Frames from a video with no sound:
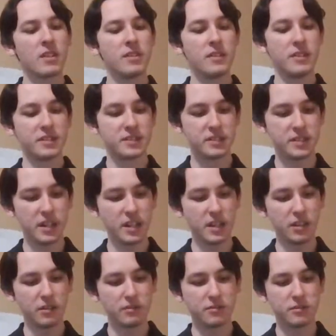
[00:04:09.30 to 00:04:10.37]
the city
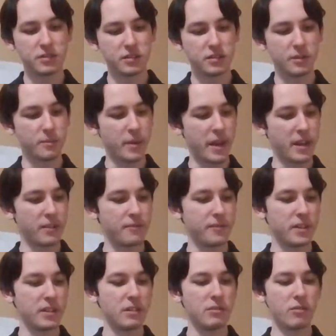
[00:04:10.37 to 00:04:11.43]
used to
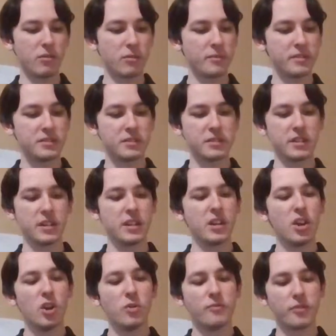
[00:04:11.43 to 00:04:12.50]
benefit
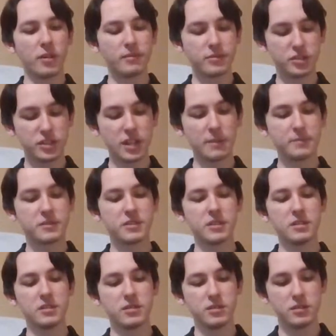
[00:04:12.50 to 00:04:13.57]
enormously from
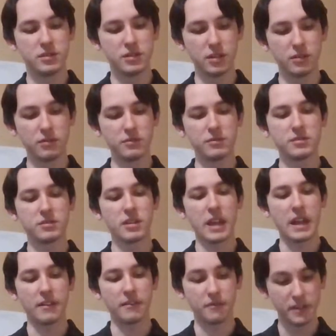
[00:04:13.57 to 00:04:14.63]
ships, dues,
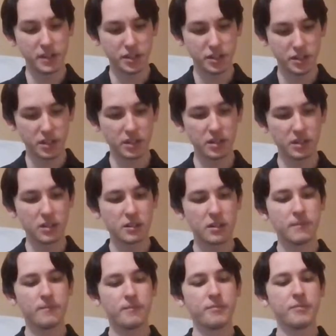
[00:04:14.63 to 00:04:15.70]
and fishing.
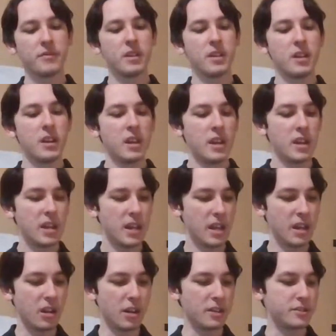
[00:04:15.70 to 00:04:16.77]

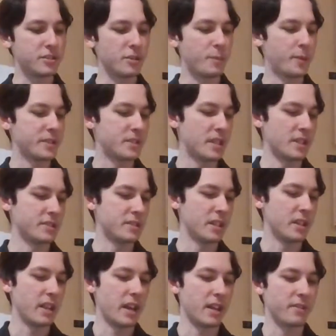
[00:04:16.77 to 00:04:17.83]
It also possessed a
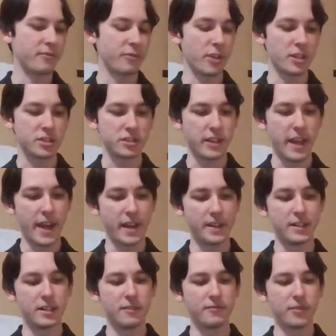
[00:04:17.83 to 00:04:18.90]
lot of rich
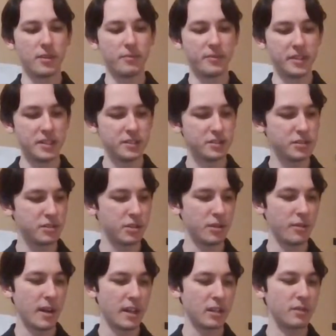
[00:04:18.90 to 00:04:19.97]
land, and from these
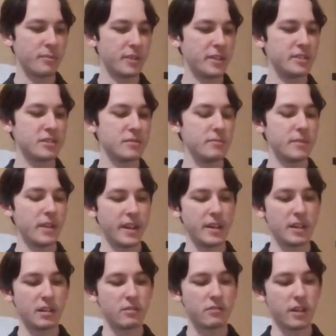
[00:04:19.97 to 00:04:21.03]
two elements made
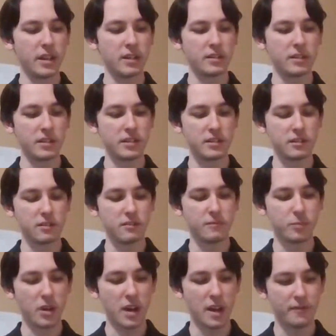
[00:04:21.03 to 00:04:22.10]
a great deal
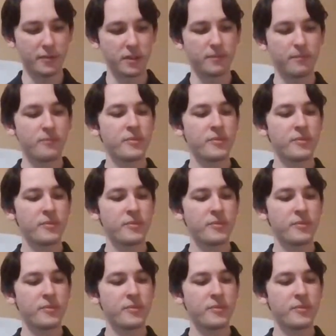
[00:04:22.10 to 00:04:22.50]
of profit.